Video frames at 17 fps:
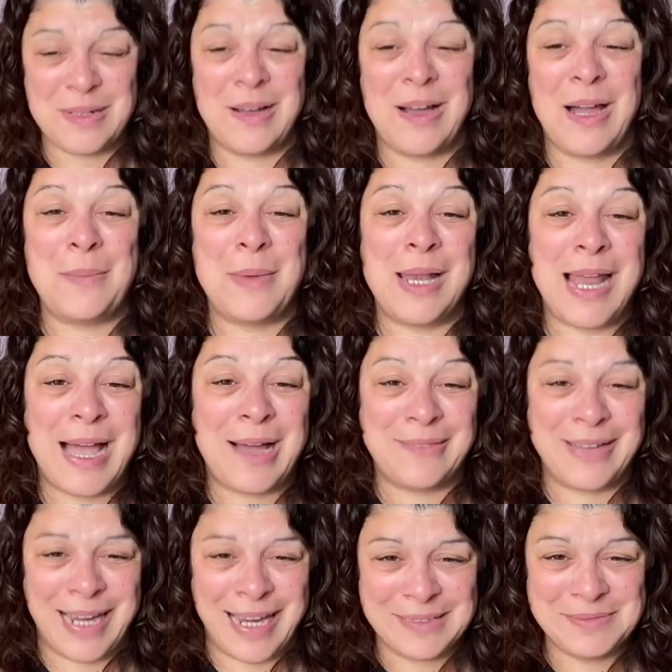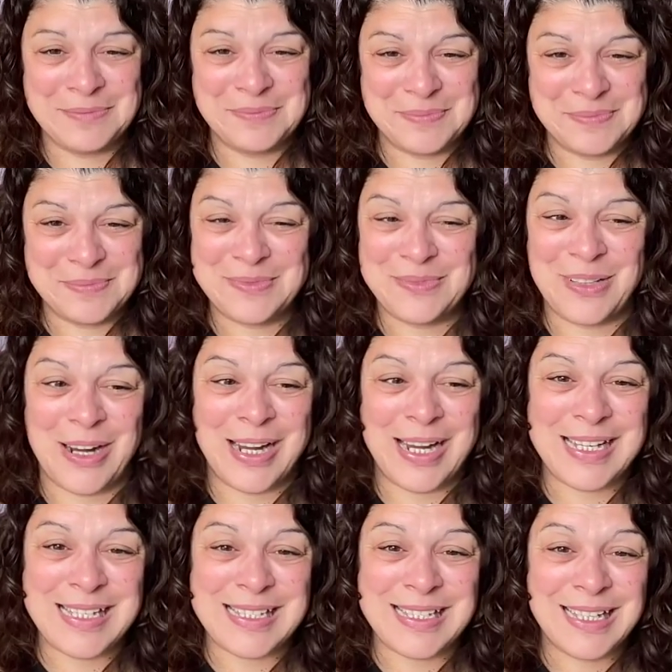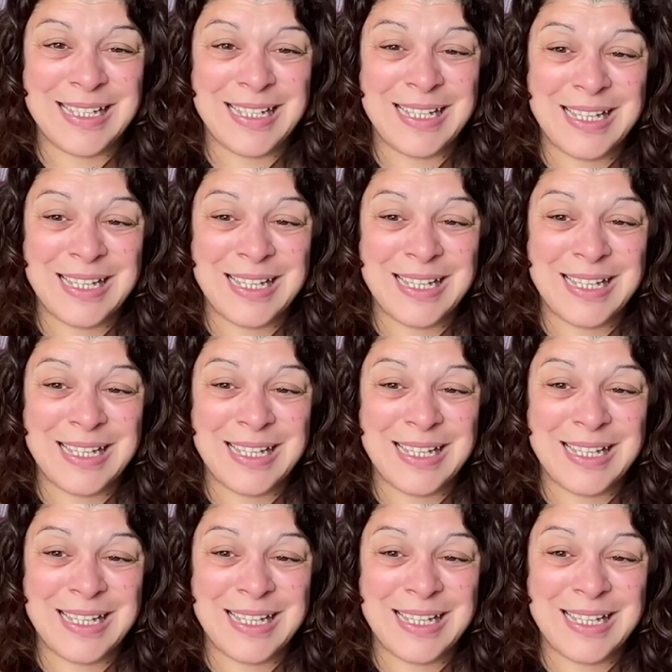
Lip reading: I'm allowing, right?